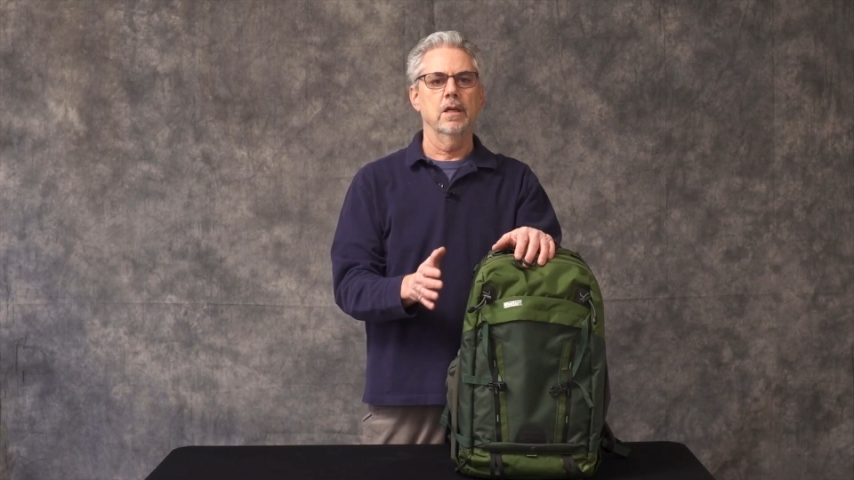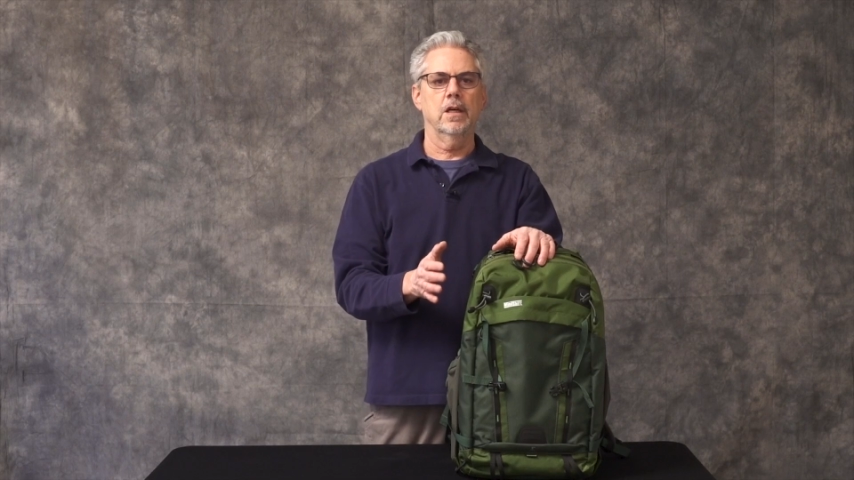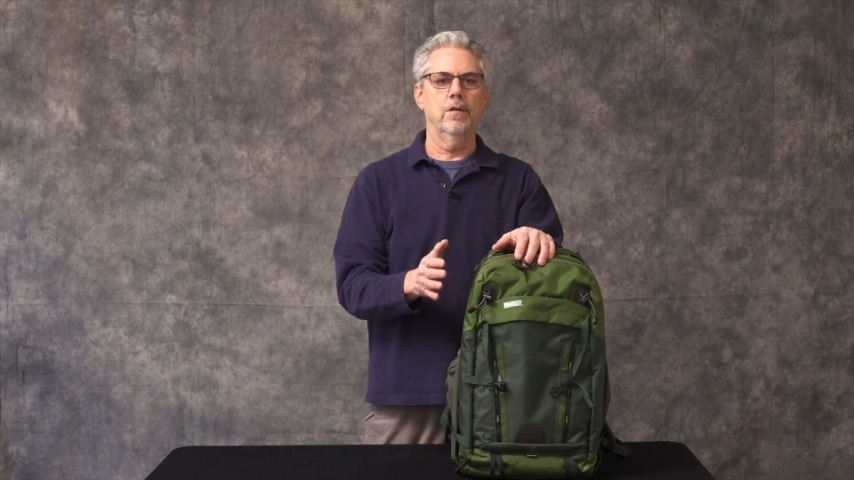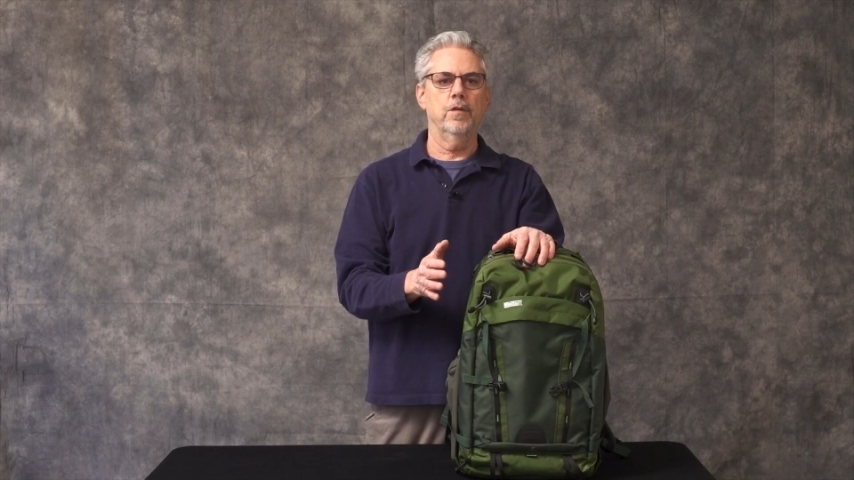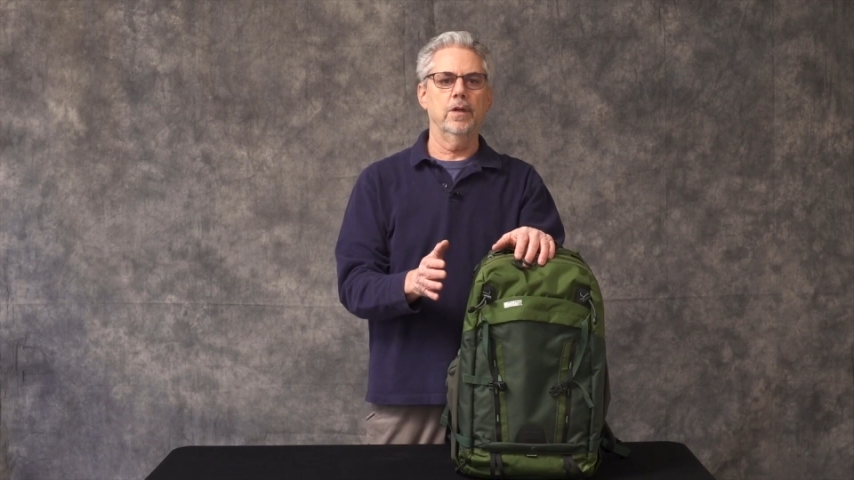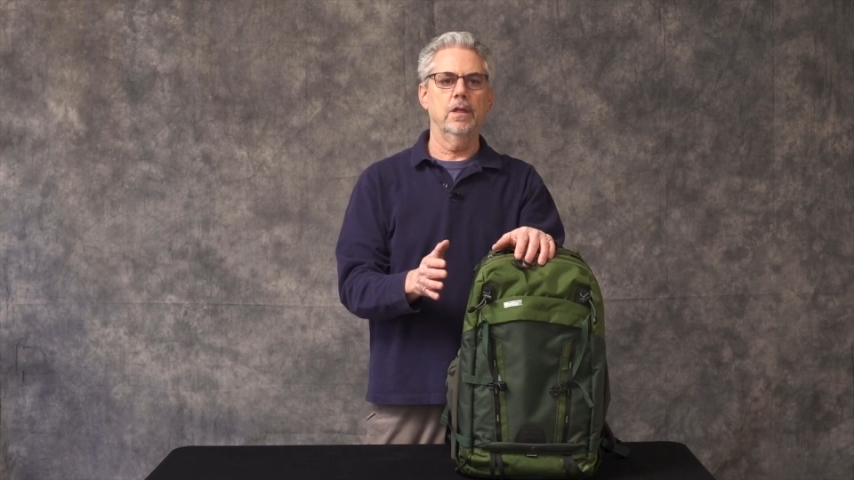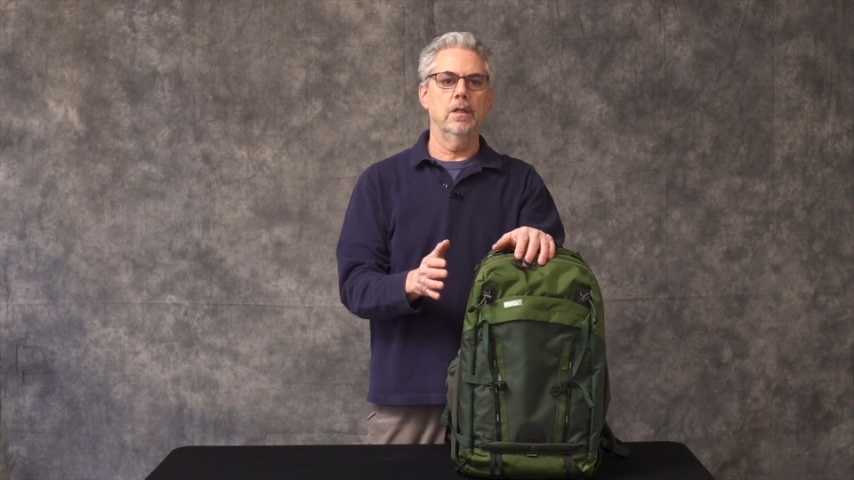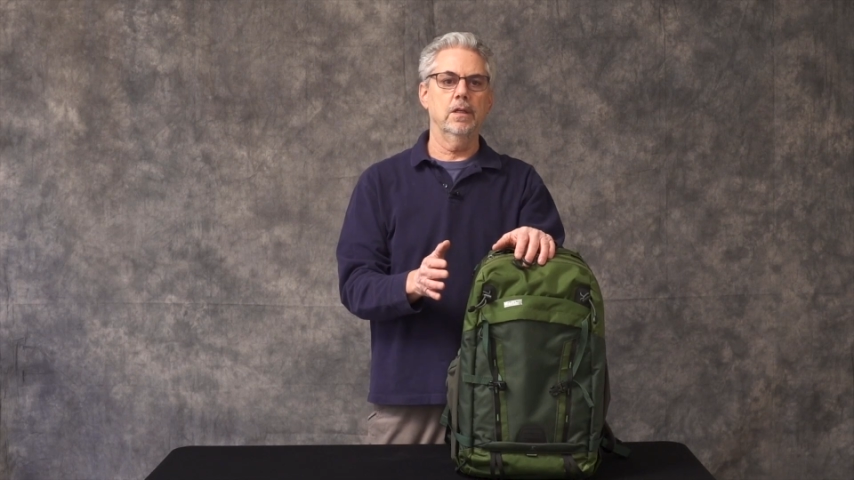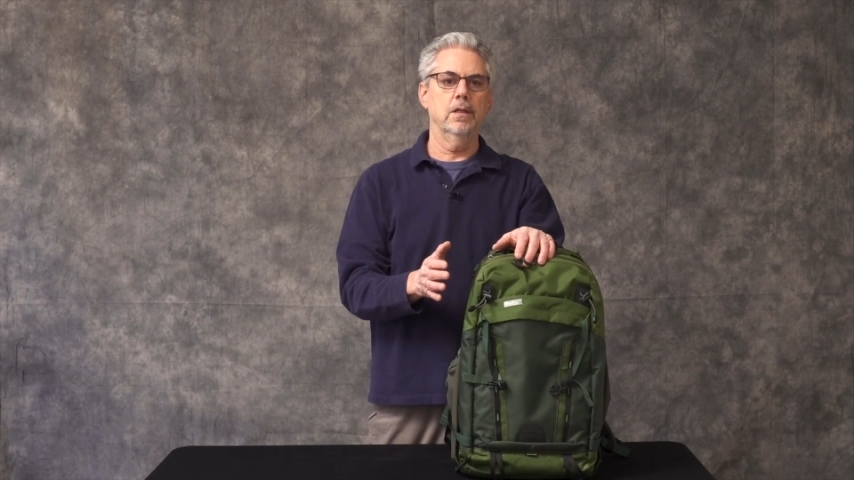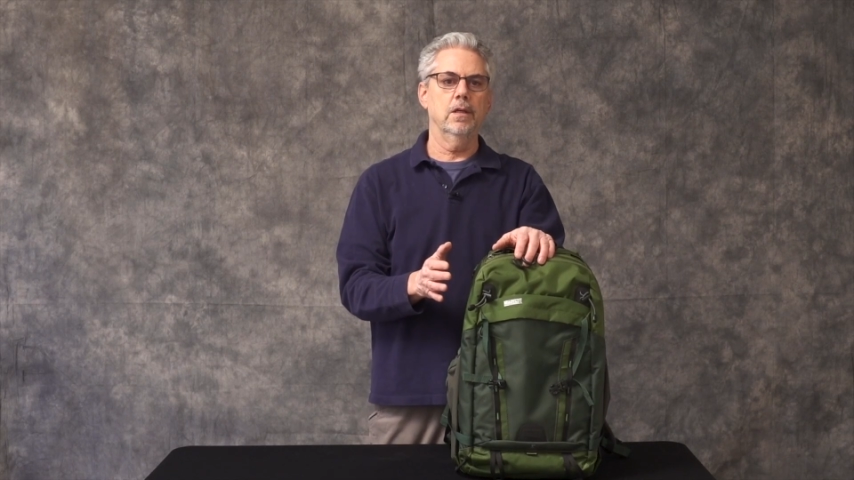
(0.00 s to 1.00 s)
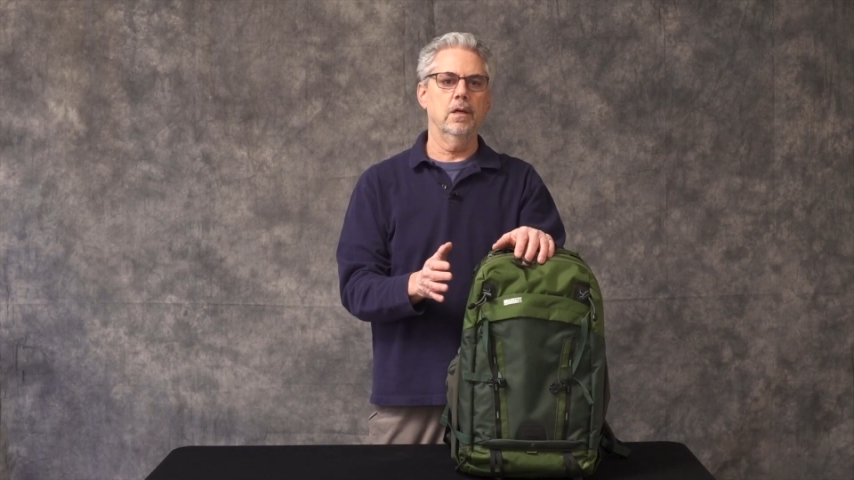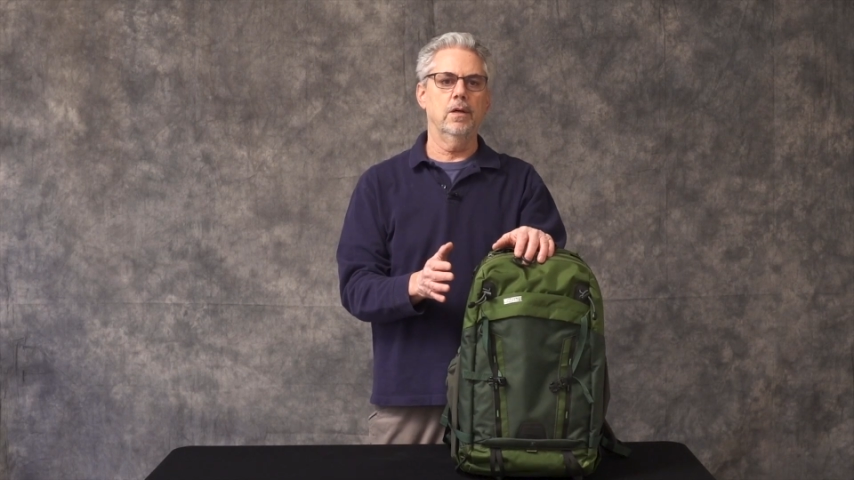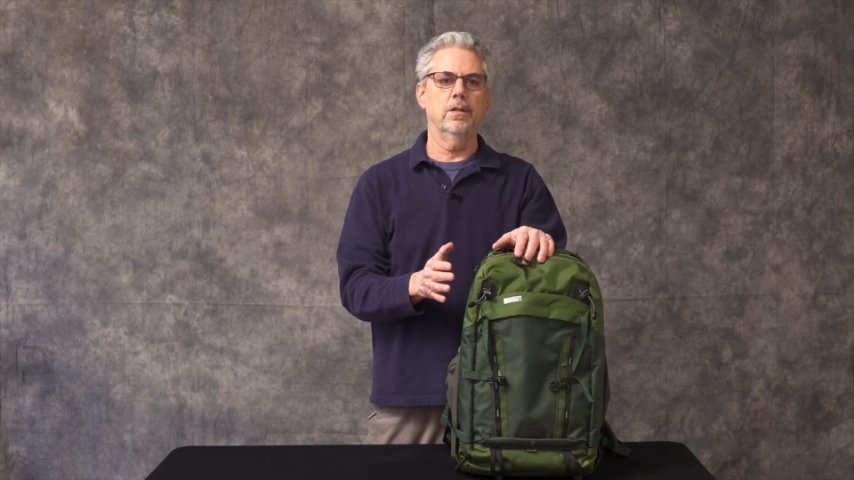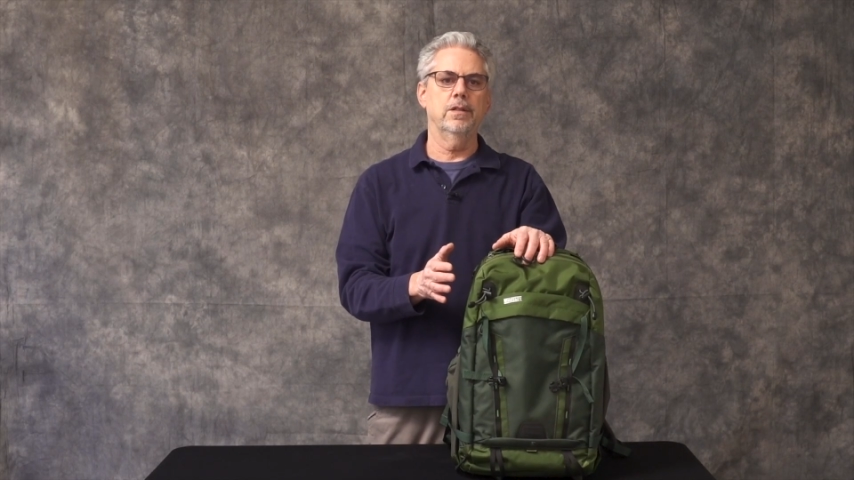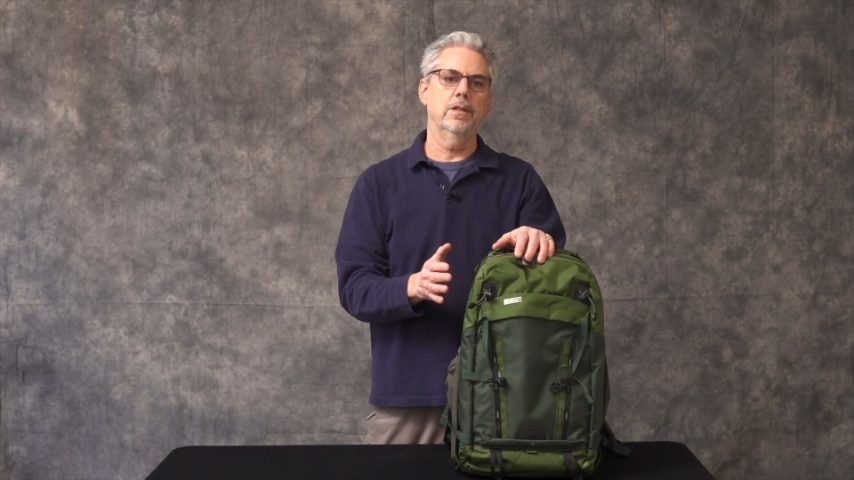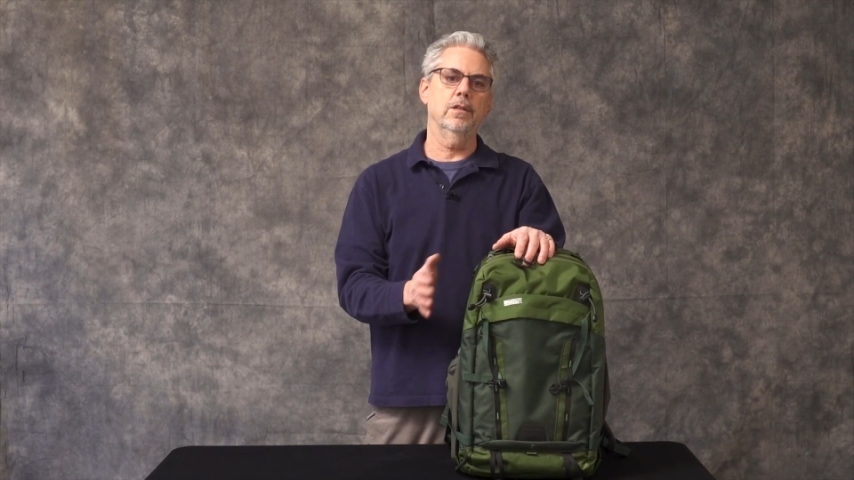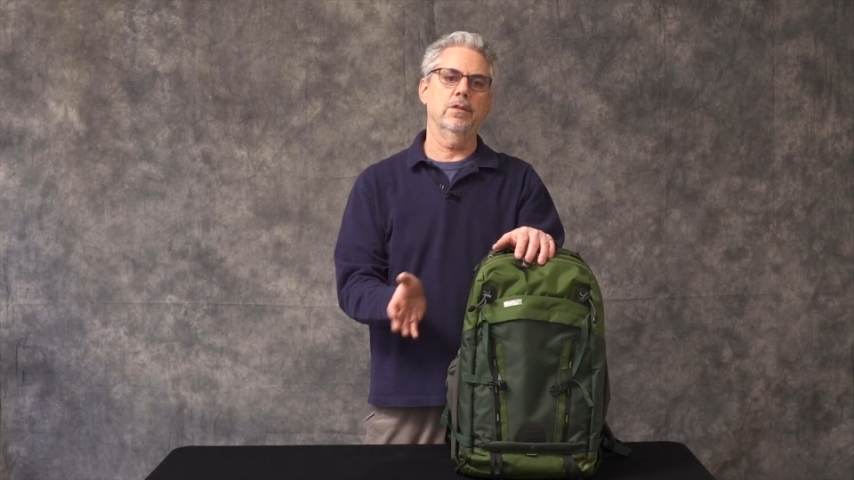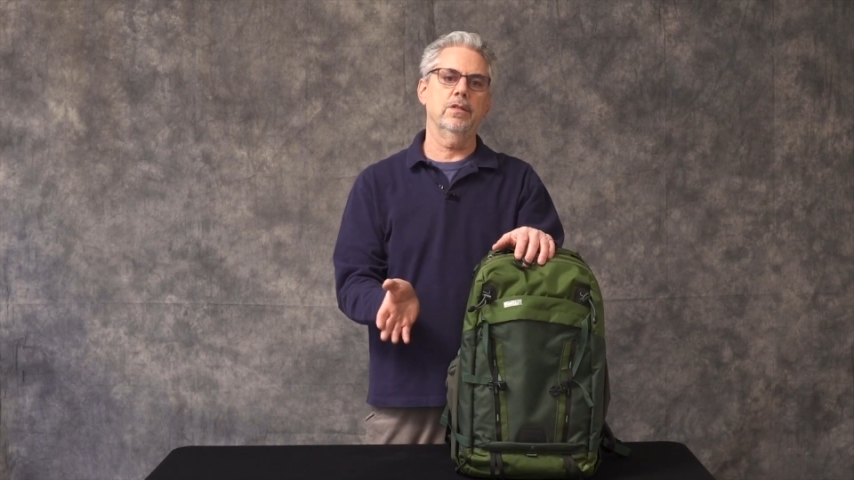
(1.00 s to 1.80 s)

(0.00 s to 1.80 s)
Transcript: covering nearly